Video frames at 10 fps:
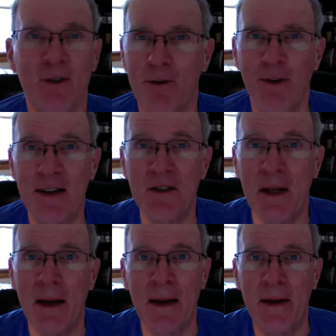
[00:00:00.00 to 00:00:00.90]

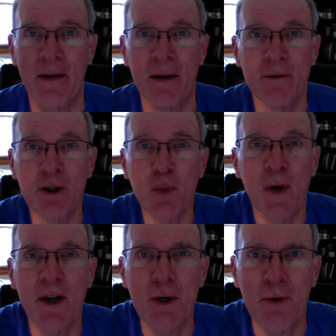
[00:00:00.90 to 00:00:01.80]
Fascinating idea. Just
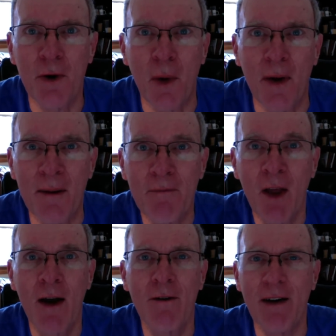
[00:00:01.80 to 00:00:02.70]
wanted you to know it.
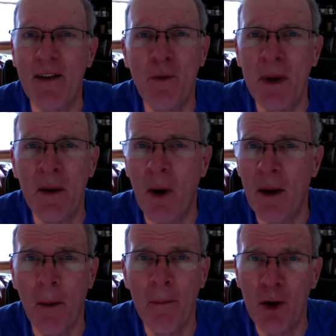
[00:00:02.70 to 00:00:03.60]

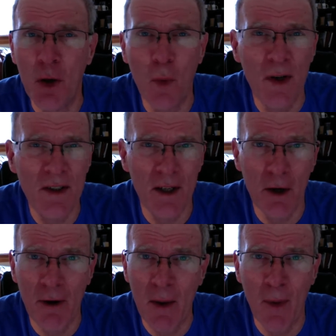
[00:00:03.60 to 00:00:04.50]
5-amino-MQ, was it a
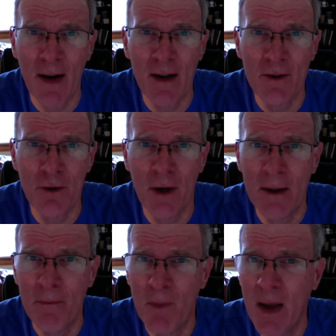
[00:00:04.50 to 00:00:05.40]
great weight loss drug?
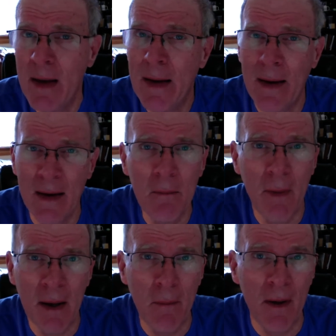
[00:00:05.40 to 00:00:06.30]
It
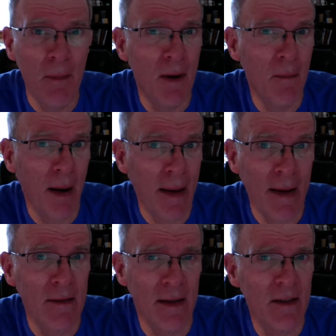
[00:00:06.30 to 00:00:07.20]
might be, but in my
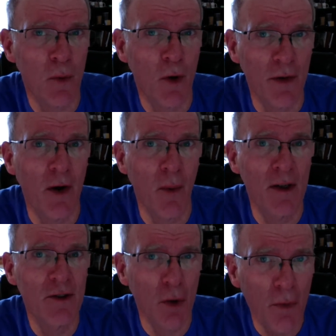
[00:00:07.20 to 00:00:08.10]
hands hasn't worked very well
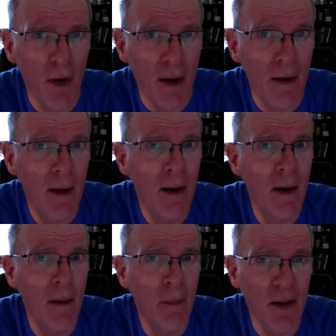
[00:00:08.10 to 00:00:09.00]
so far.
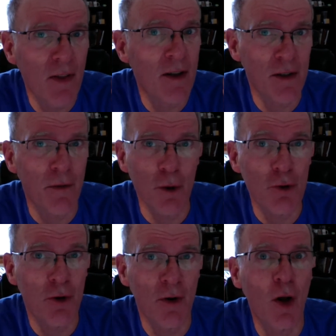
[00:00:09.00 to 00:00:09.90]
But there's a
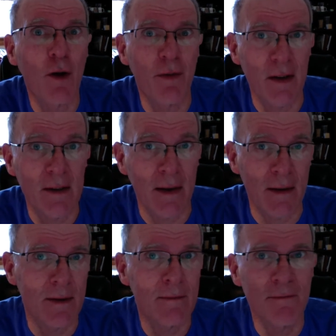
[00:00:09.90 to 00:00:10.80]
future in all of these
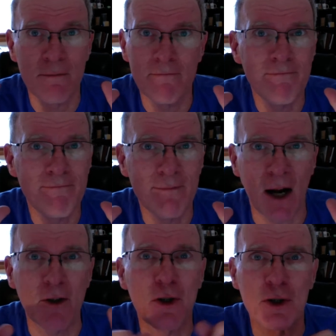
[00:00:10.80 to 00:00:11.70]
things.
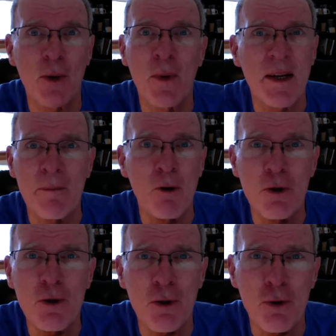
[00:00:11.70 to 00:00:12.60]
Dr. John Whitcomb,
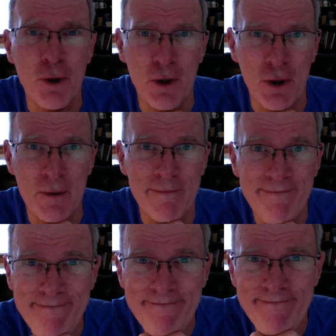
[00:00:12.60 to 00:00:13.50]
News and Nutrition.
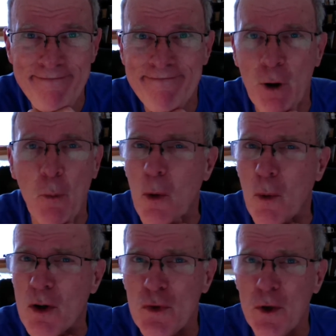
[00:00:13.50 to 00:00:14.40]
Hope it
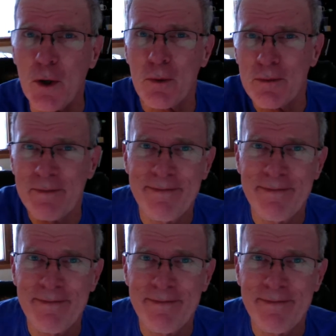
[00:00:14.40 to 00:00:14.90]
works for you.